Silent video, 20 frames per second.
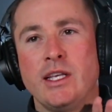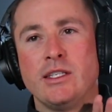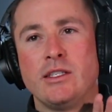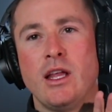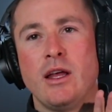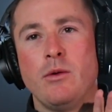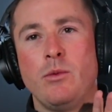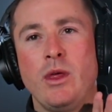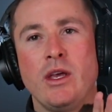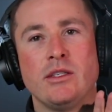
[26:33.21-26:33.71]

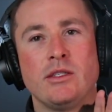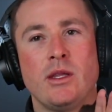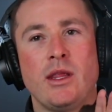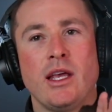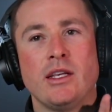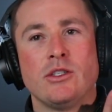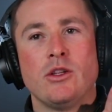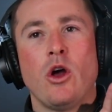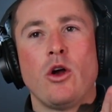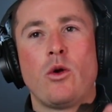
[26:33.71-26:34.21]

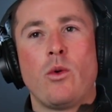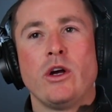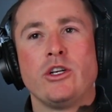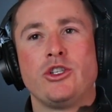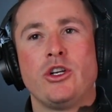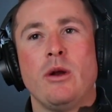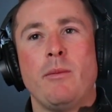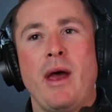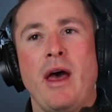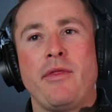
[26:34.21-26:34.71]
There's no
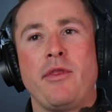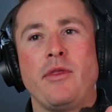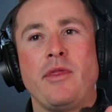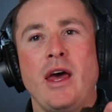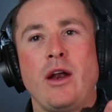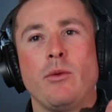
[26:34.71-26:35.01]
question about that.